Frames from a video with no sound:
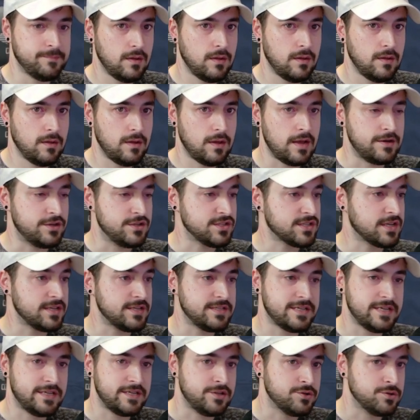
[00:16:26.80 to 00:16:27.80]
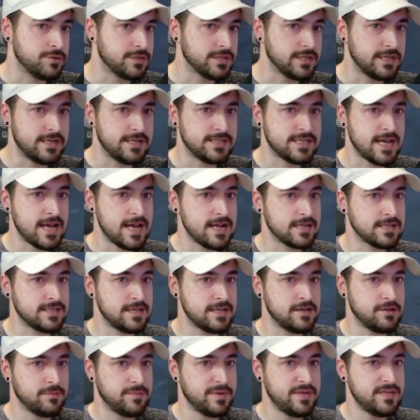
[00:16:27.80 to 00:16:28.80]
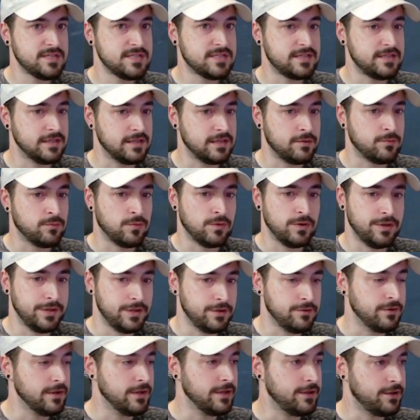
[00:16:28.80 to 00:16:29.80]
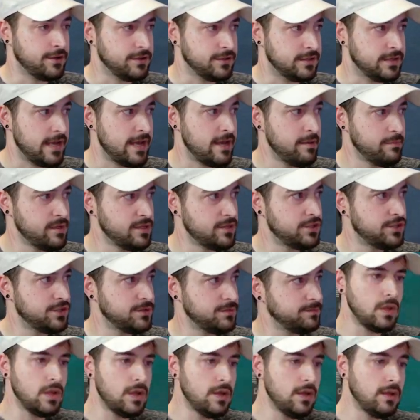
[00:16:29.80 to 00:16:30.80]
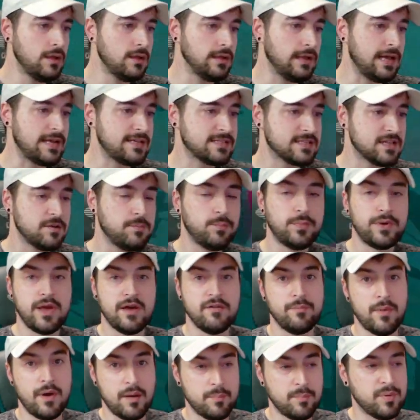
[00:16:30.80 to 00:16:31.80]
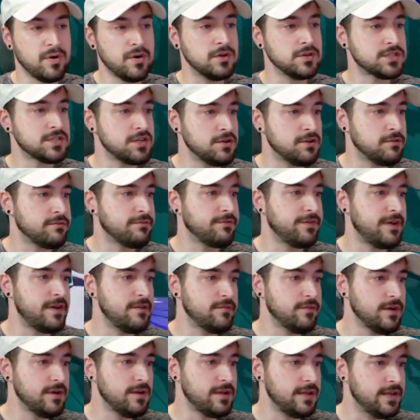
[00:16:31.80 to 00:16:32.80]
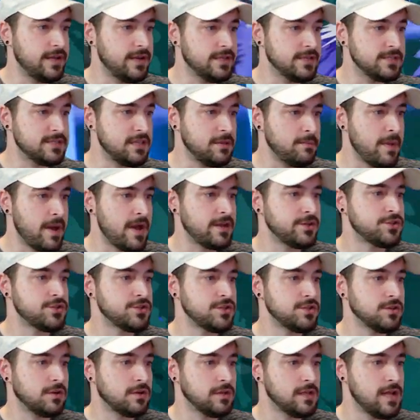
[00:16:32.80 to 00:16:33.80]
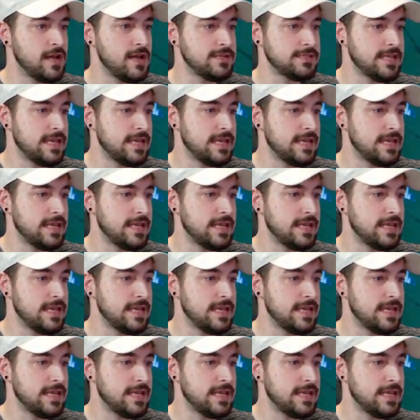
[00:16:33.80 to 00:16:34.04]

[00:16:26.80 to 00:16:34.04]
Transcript: and just continuously attacks enemies, dealing really good damage. Last up, we have my personal favorite. It is the Magister class, and it